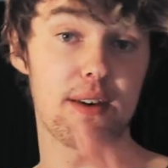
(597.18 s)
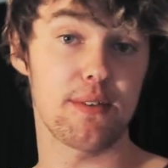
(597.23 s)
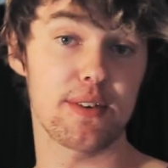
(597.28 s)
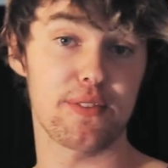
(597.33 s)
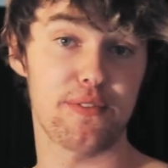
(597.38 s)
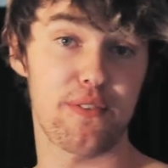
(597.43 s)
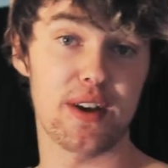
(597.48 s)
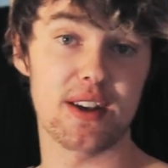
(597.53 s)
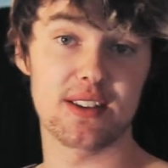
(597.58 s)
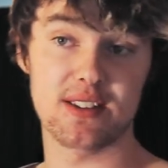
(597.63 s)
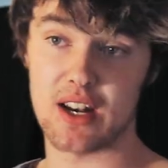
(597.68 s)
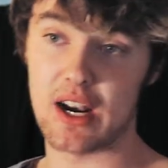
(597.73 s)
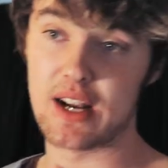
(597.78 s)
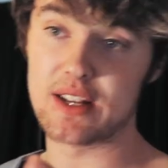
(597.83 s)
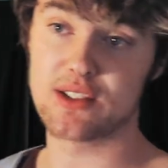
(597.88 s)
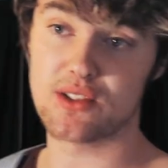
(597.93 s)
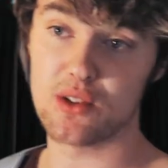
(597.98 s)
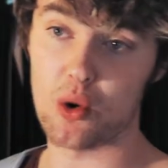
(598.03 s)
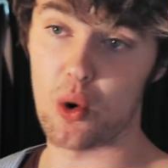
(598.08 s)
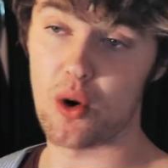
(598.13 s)
other things that
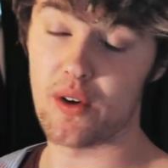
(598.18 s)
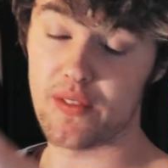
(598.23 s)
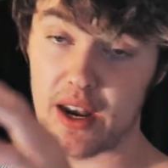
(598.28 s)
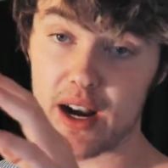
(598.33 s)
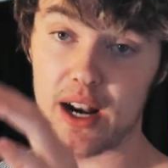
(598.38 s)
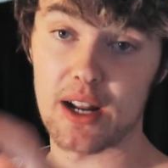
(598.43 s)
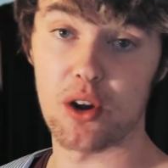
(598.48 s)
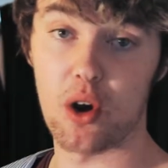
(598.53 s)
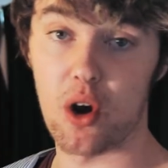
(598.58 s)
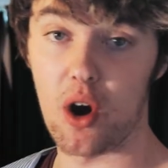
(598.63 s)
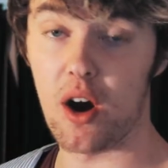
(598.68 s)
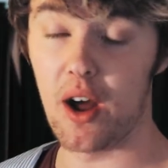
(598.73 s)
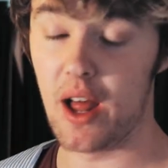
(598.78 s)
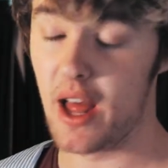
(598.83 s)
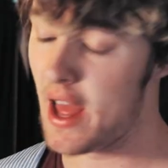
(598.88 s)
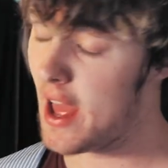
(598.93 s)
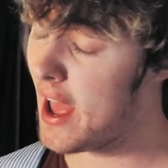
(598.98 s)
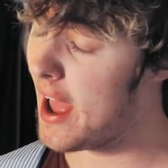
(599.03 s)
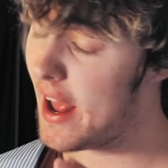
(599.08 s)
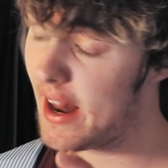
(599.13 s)
I saw that I
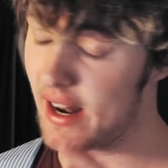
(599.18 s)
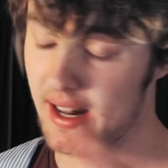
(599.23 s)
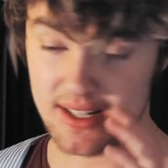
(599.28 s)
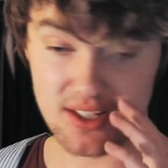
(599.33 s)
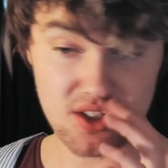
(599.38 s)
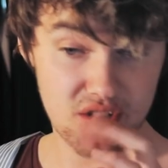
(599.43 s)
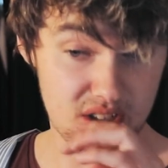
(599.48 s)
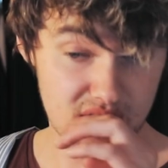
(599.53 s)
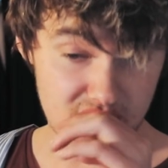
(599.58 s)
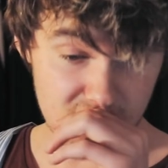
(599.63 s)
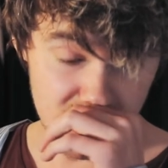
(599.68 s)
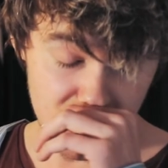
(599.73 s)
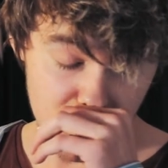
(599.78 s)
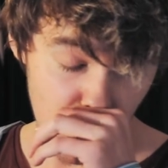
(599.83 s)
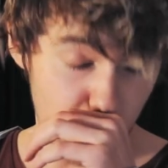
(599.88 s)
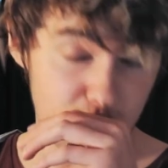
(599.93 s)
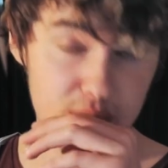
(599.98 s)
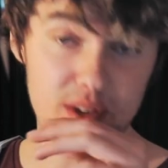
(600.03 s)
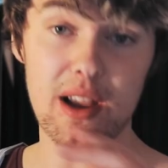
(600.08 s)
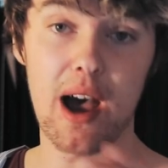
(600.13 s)
got, and it's just
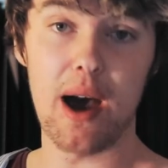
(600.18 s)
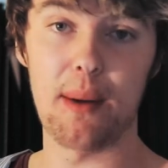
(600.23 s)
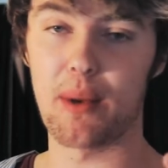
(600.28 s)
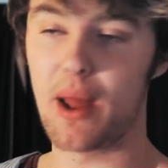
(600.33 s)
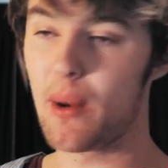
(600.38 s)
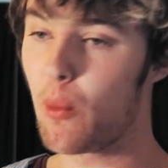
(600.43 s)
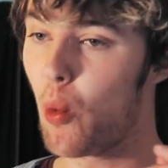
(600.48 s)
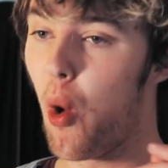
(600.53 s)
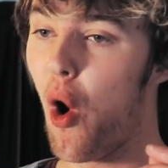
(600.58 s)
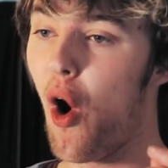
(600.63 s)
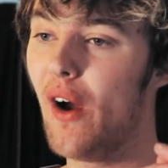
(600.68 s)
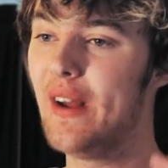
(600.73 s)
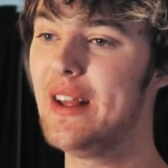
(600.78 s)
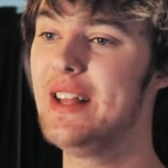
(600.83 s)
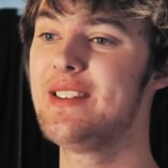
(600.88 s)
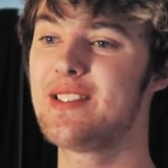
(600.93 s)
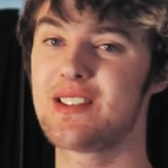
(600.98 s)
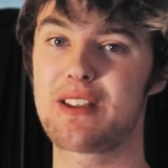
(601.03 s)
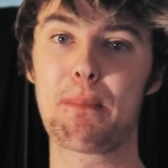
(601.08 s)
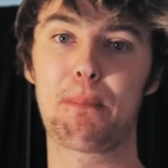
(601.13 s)
so dumb. Like, what
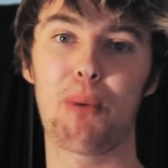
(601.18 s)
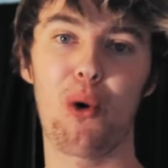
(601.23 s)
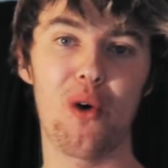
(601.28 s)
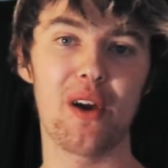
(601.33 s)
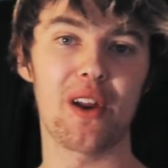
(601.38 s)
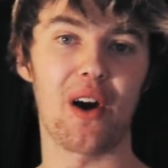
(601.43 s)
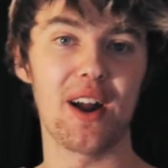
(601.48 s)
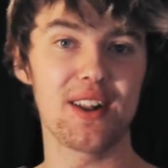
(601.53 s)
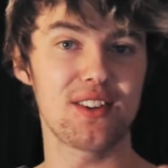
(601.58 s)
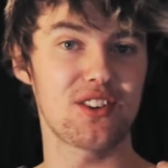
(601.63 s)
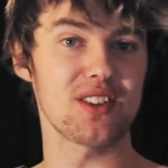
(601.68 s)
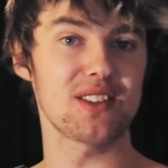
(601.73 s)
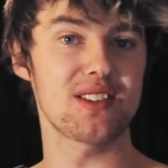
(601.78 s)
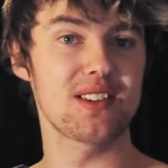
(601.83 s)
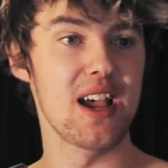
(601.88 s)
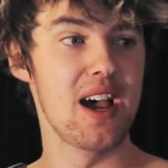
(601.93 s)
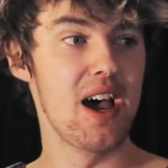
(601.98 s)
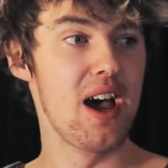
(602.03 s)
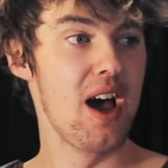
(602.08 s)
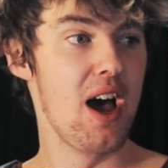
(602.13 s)
is the point? I
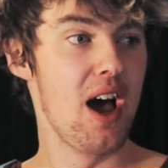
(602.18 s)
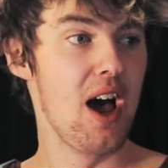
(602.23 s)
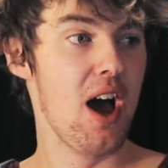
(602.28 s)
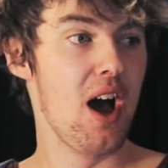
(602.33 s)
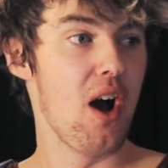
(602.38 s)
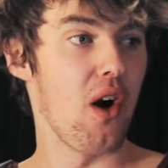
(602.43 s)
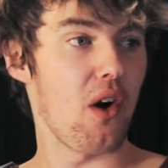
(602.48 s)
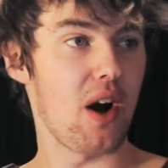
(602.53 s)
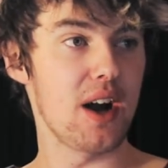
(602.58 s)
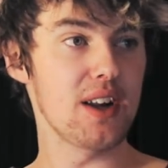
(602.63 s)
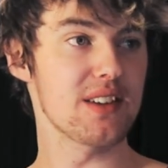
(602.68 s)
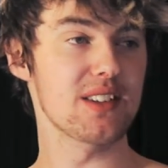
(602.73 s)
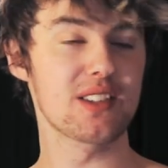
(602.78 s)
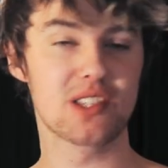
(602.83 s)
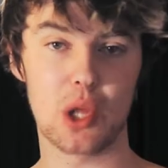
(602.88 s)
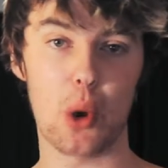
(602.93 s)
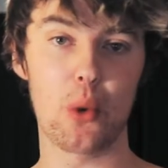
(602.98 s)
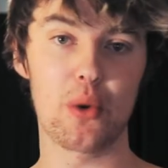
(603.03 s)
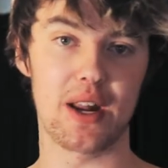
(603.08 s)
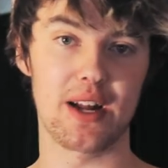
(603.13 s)
just
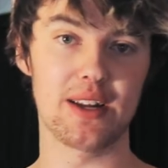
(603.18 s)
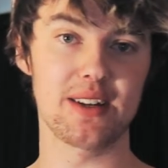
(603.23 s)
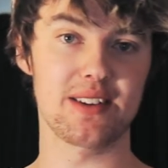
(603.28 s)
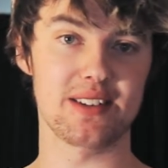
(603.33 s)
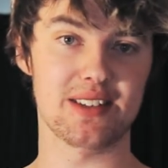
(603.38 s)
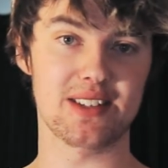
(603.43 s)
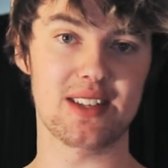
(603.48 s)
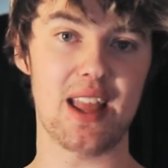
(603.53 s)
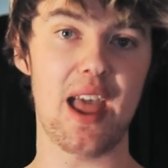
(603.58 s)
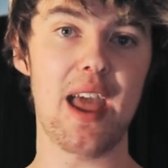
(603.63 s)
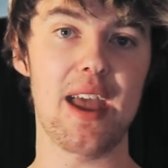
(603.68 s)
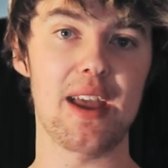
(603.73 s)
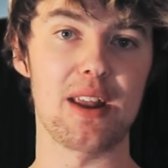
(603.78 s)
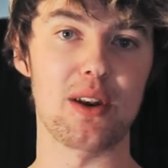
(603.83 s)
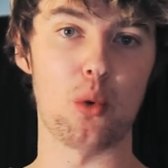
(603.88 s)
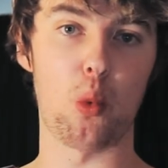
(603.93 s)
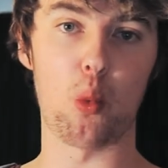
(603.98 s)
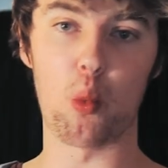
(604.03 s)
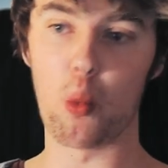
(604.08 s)
don't understand